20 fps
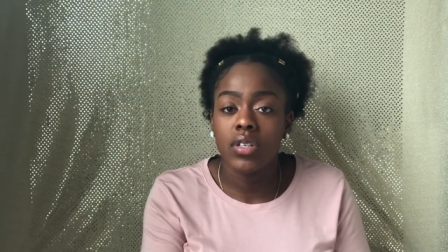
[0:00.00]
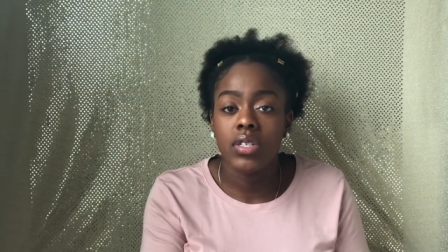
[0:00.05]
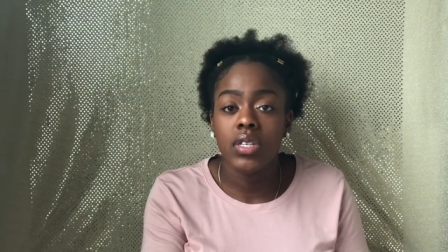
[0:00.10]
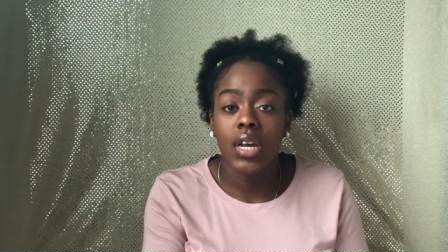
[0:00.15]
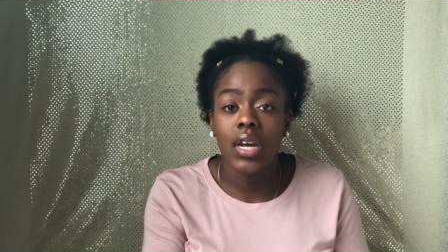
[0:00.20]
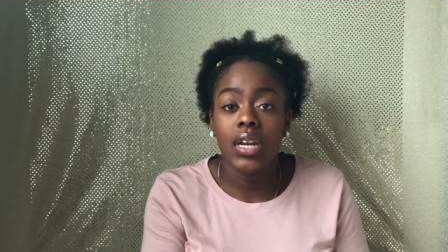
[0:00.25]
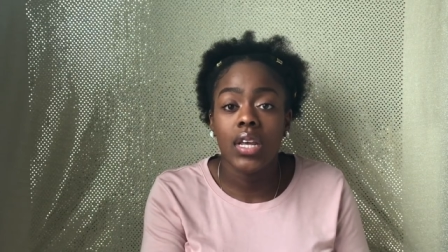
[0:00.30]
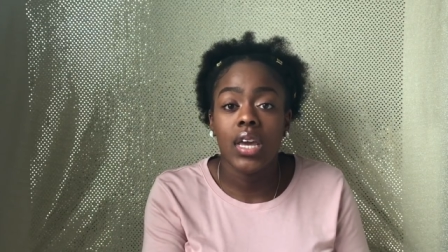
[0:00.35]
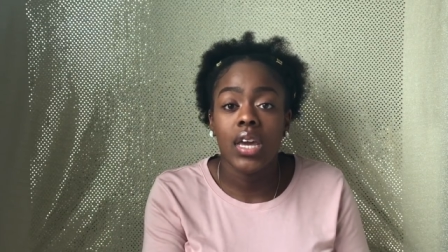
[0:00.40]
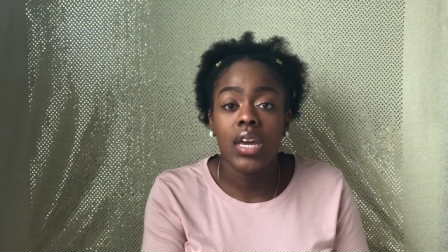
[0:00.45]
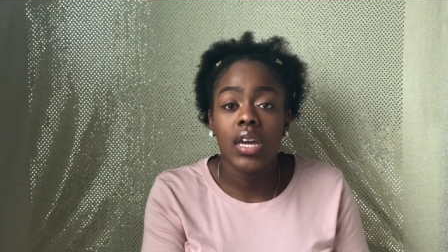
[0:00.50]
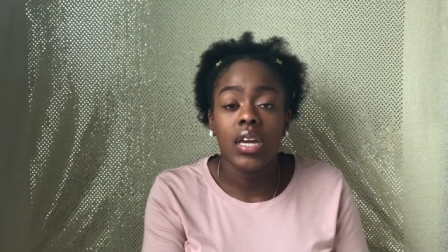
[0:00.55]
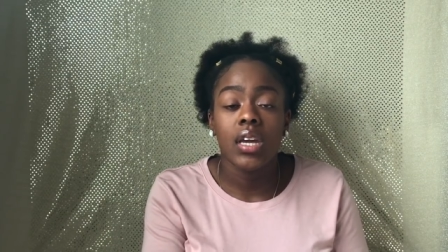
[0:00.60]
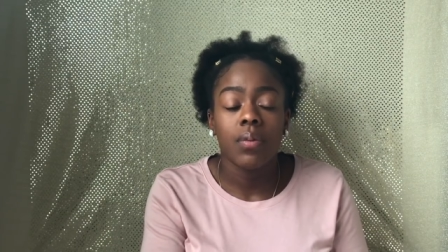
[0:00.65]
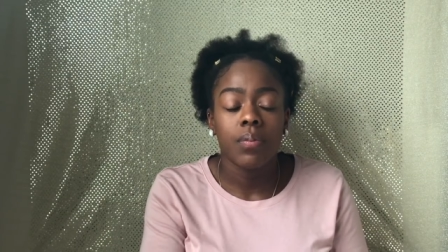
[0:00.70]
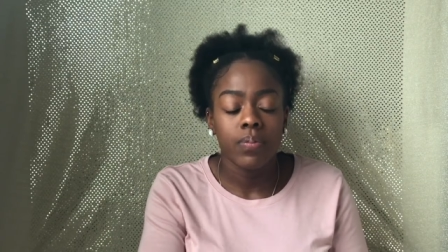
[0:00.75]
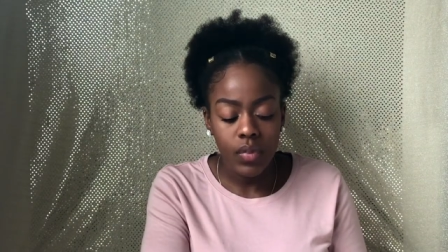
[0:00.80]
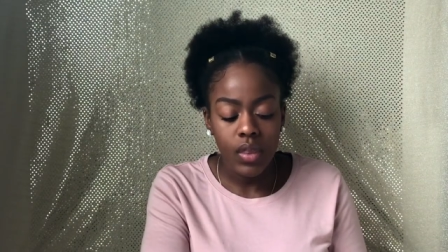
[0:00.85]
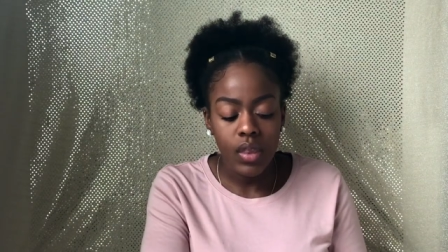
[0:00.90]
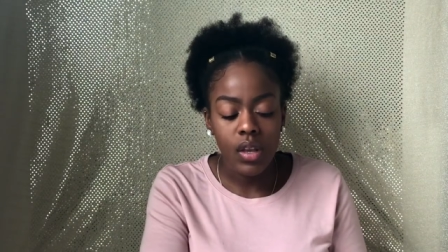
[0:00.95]
studying
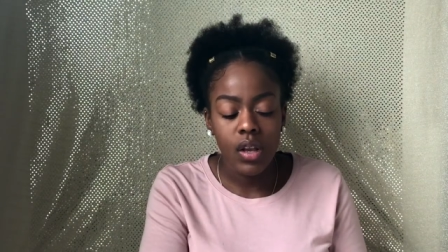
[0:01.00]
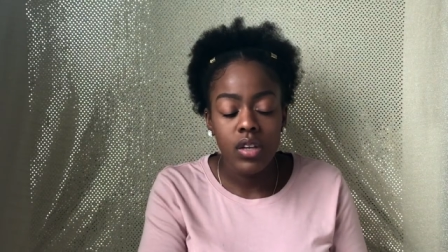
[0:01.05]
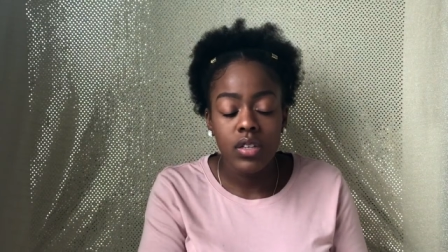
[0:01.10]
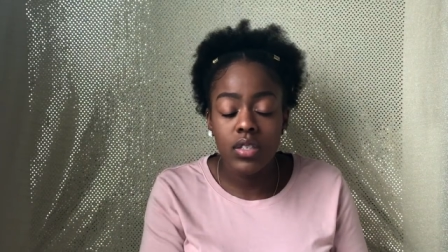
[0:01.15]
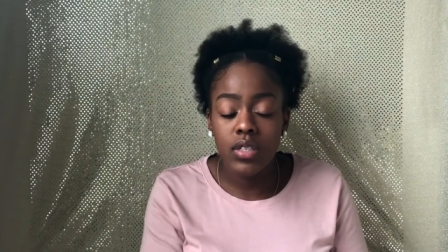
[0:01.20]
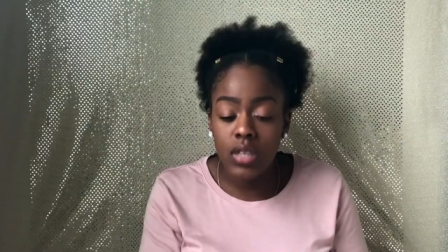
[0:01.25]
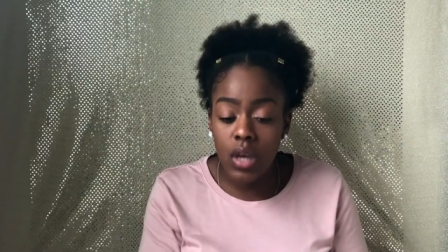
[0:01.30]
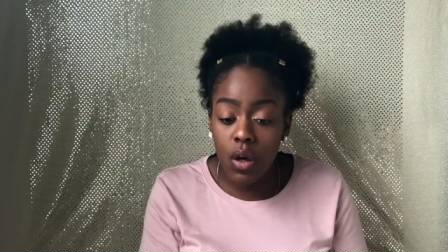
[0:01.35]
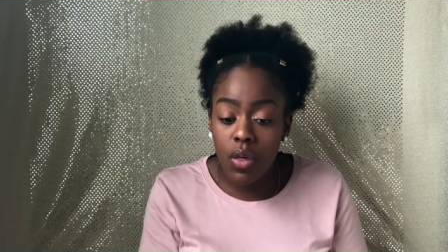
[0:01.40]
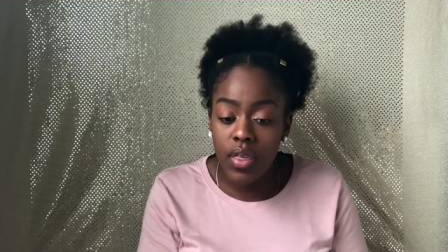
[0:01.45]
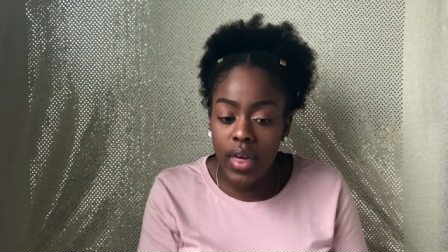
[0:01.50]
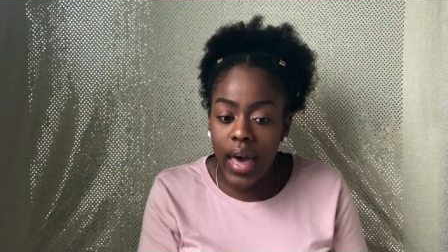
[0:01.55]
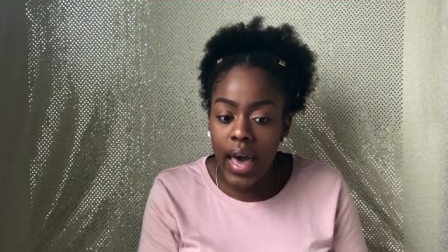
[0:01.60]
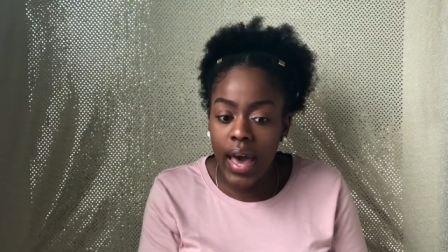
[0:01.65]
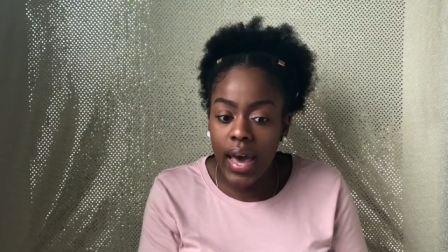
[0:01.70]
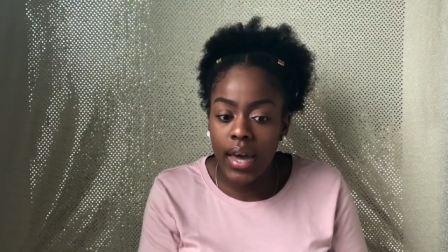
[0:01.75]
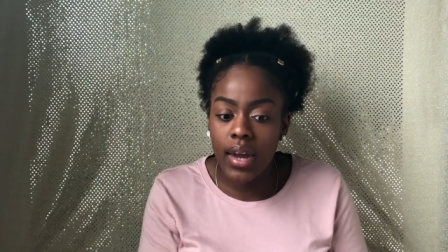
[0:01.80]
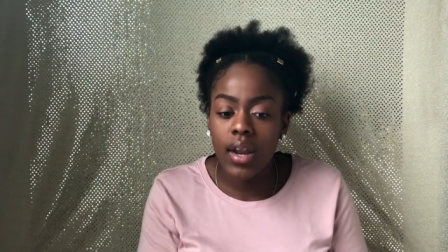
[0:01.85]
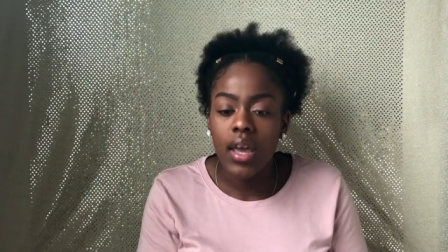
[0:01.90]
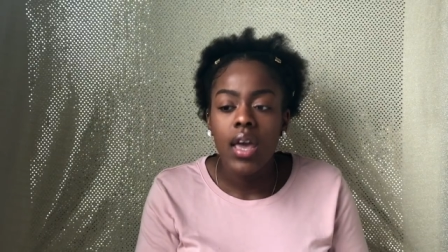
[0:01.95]
so
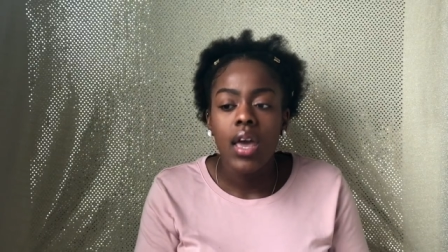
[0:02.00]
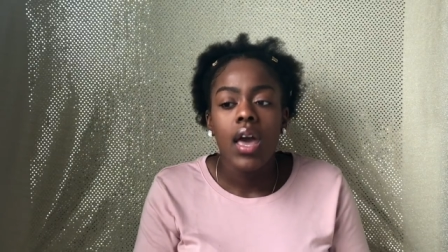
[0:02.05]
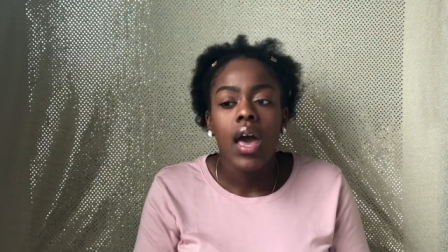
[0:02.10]
that